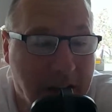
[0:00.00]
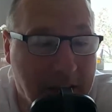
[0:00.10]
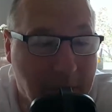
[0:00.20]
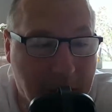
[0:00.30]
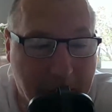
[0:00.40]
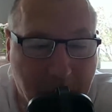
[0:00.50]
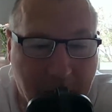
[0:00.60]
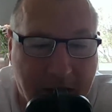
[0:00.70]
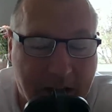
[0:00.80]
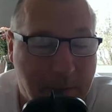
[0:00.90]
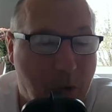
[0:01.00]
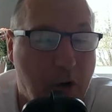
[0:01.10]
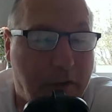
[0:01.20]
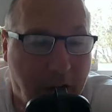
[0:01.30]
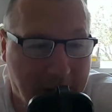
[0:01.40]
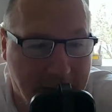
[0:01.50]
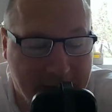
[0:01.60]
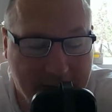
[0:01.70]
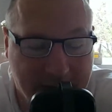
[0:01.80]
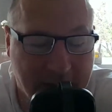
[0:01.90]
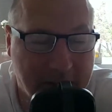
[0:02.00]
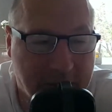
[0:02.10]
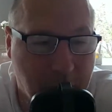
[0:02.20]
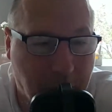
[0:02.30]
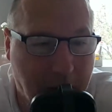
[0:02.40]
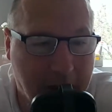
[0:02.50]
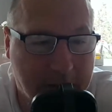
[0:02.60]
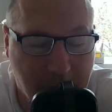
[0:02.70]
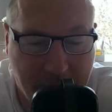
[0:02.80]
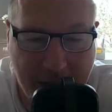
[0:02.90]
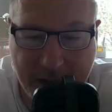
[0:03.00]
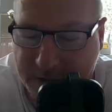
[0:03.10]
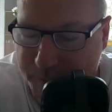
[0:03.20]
and then maybe we can get more finances in to buy some players.